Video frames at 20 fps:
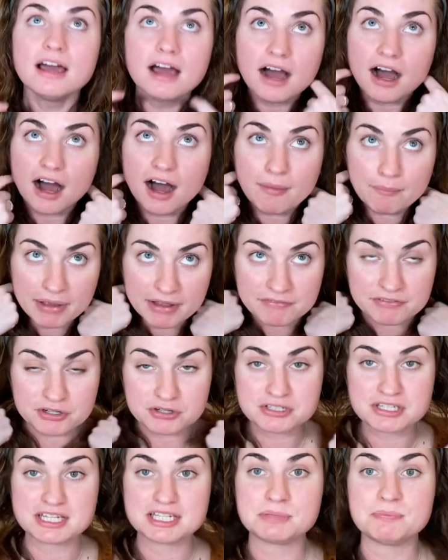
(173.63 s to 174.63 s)
if they're
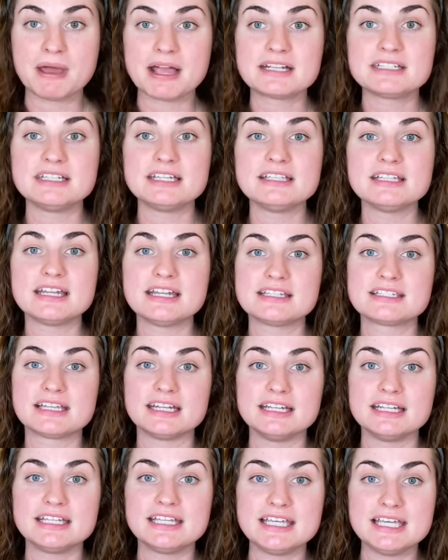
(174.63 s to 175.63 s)
suspecting that it's
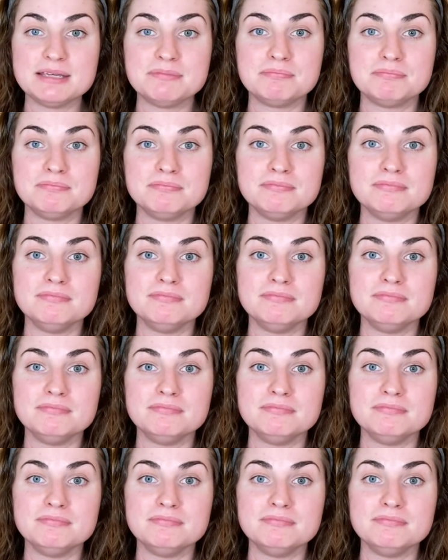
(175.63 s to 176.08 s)
gonna keep,